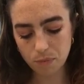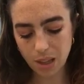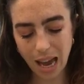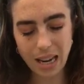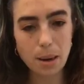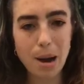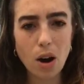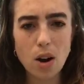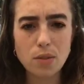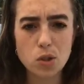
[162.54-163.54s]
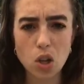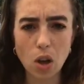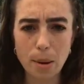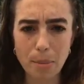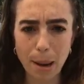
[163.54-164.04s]
any amount of salt
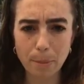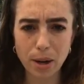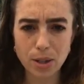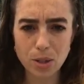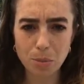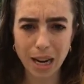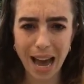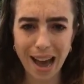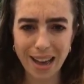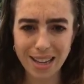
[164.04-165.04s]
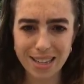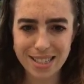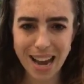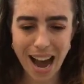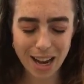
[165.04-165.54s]
and pepper. So I'm going to add a
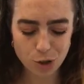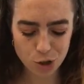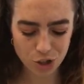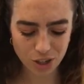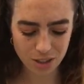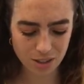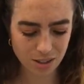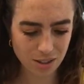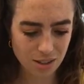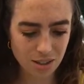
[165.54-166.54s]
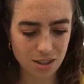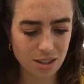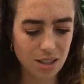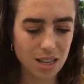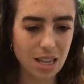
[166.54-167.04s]
dash
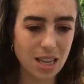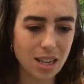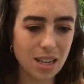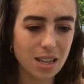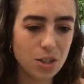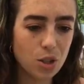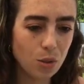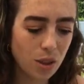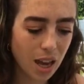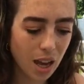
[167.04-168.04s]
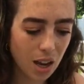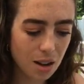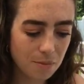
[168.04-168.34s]
into there.